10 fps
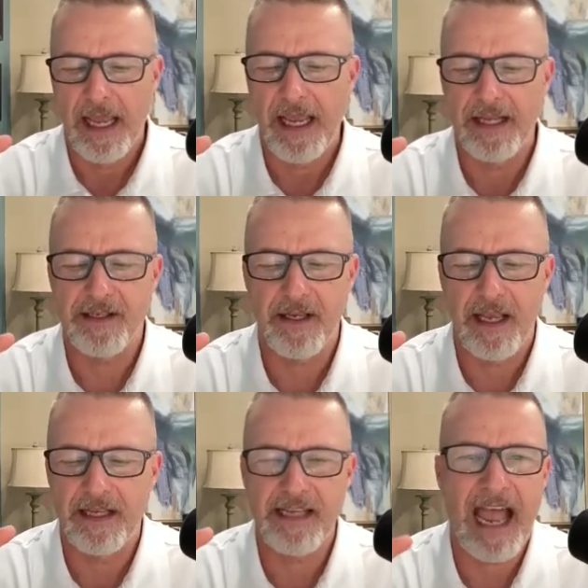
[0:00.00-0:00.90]
it's
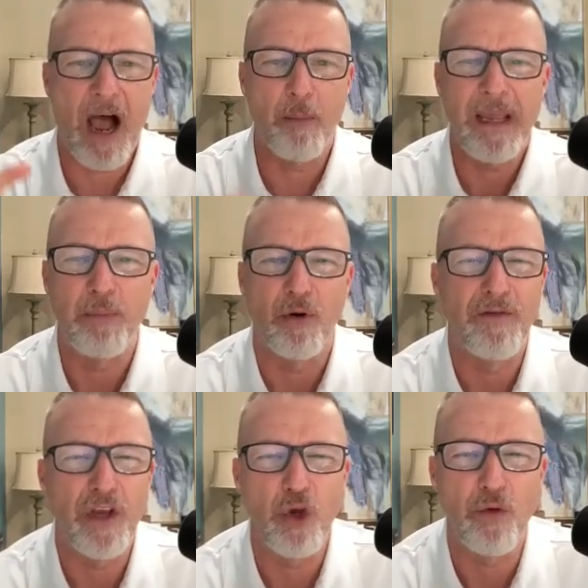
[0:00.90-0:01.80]
it's how people
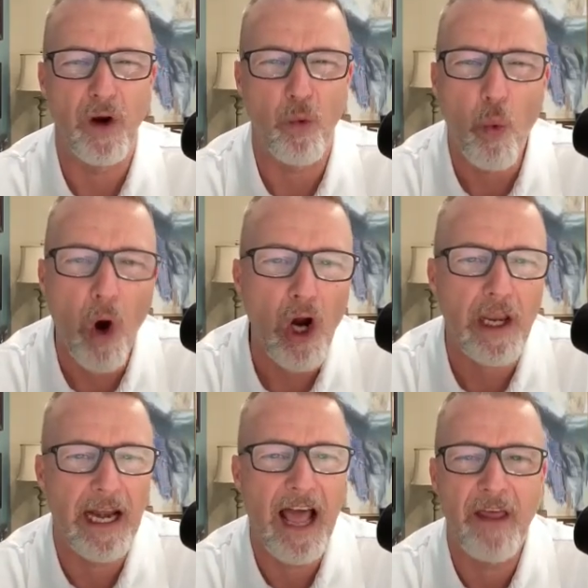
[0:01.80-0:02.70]
view their
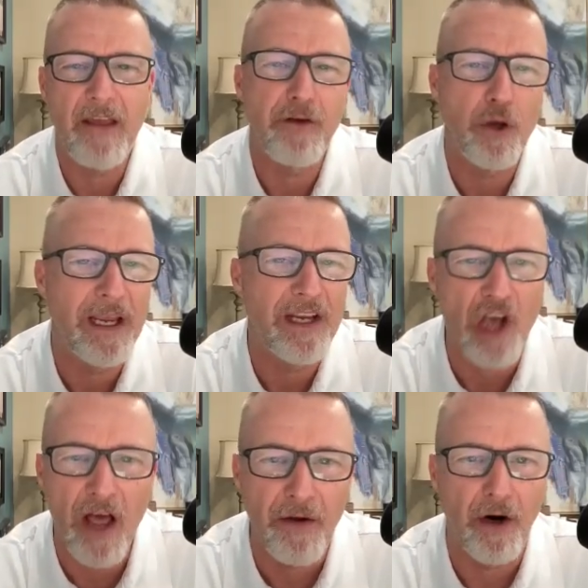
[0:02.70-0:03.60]
work and how they view
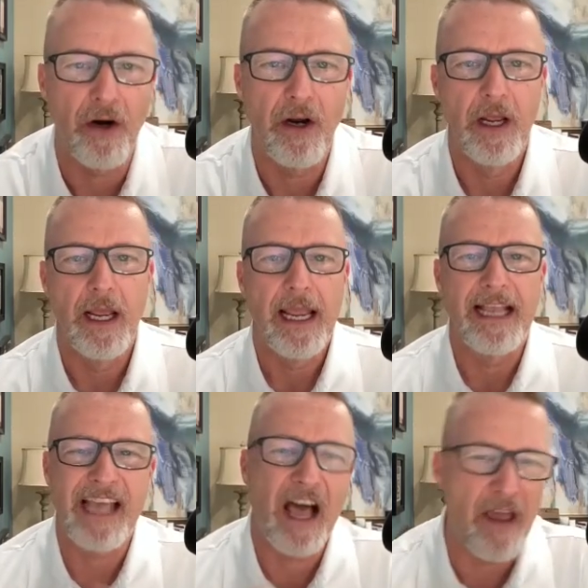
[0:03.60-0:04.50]
each other
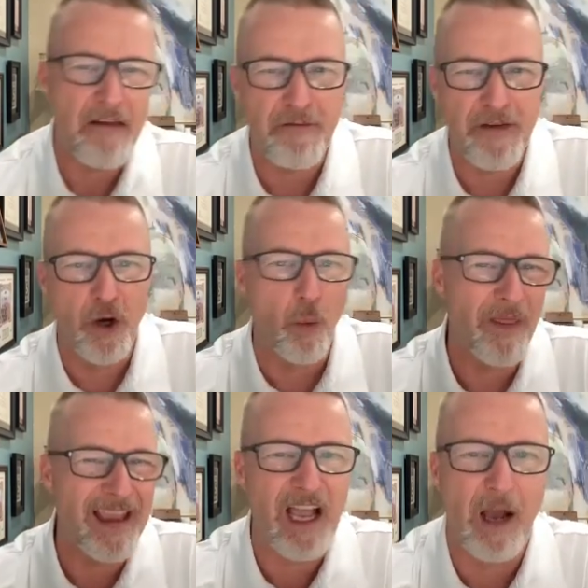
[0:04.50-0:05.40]
it's how they feel
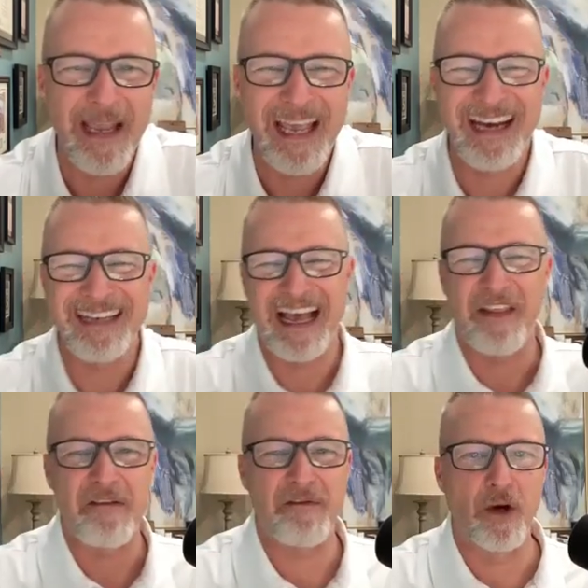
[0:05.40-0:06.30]
when they come in it's how
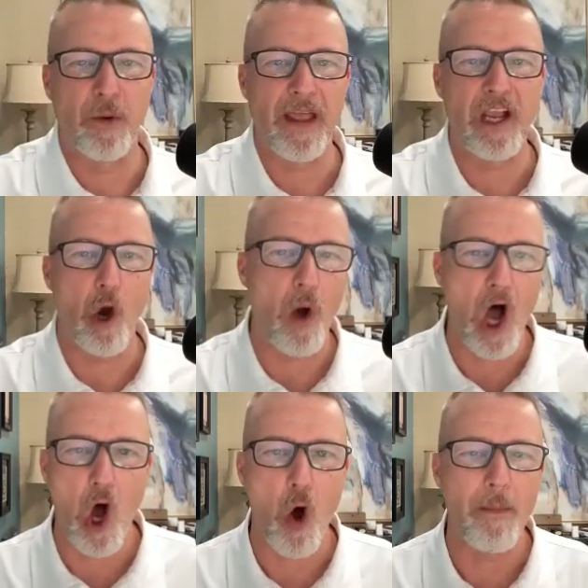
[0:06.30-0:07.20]
they feel when they go
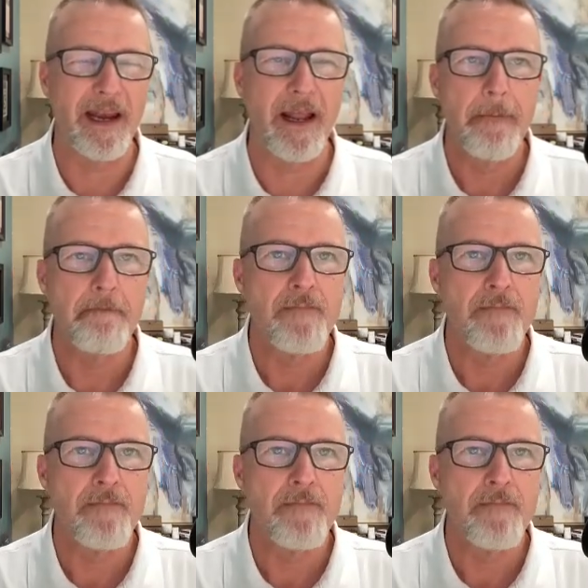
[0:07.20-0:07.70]
home and